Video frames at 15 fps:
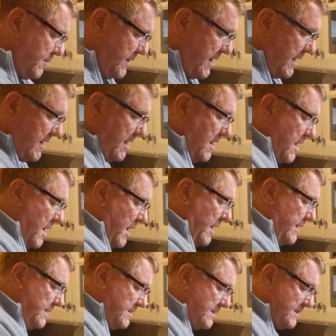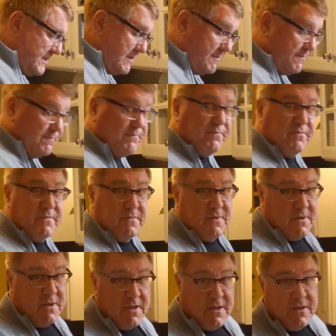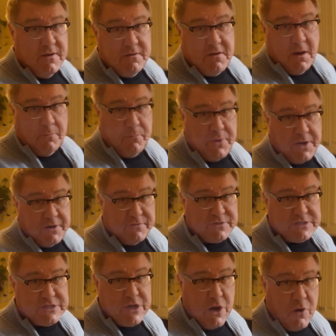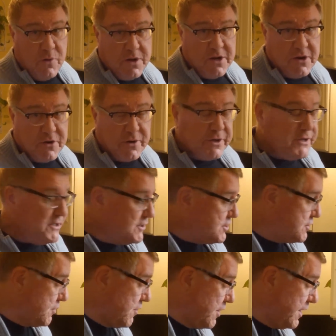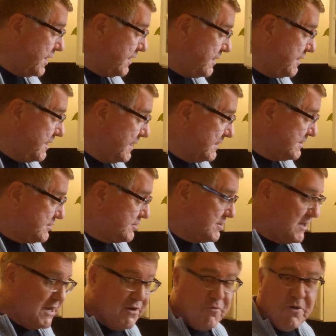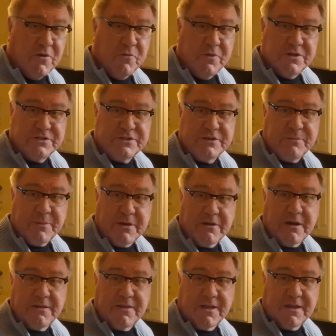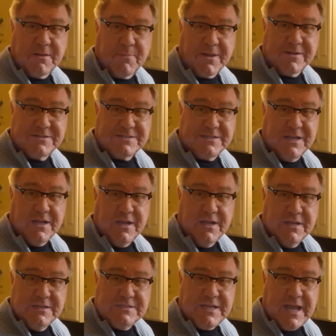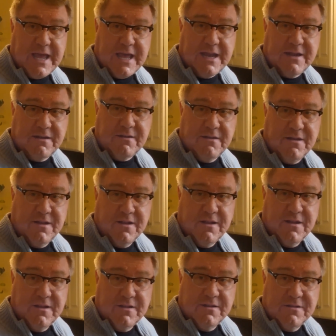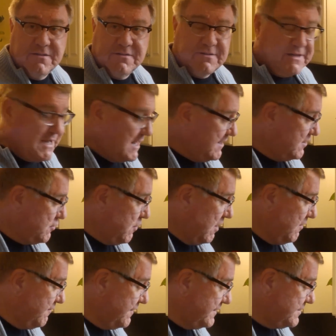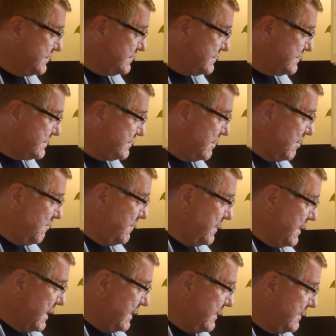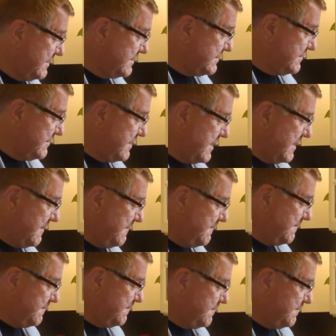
We had a nice dumping of snow here in Detroit yesterday. What was it, Mayor? I think about 10, 10, 12 inches of snow yeah. we got yesterday.